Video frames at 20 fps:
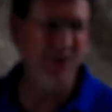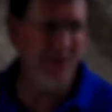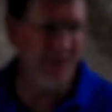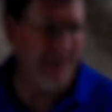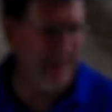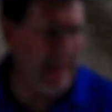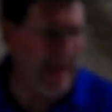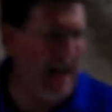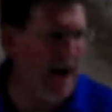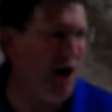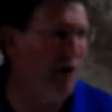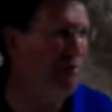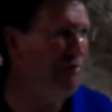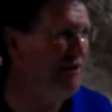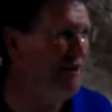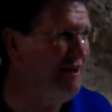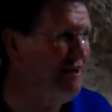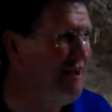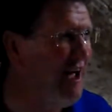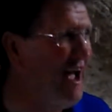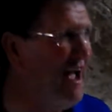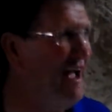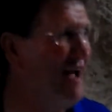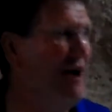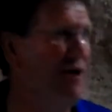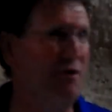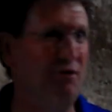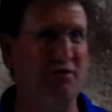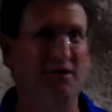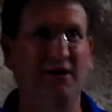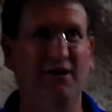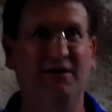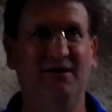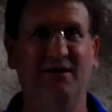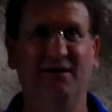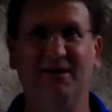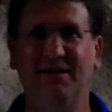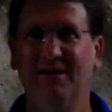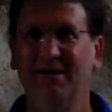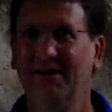lousy town
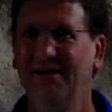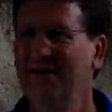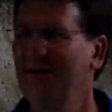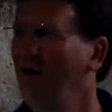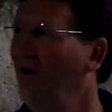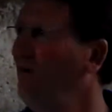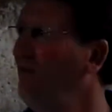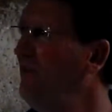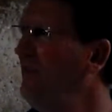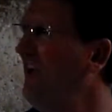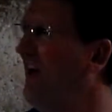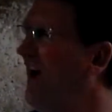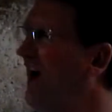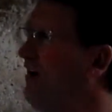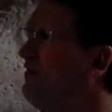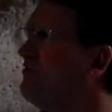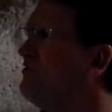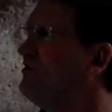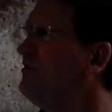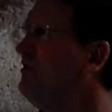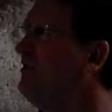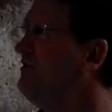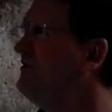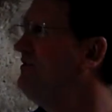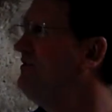on the outskirts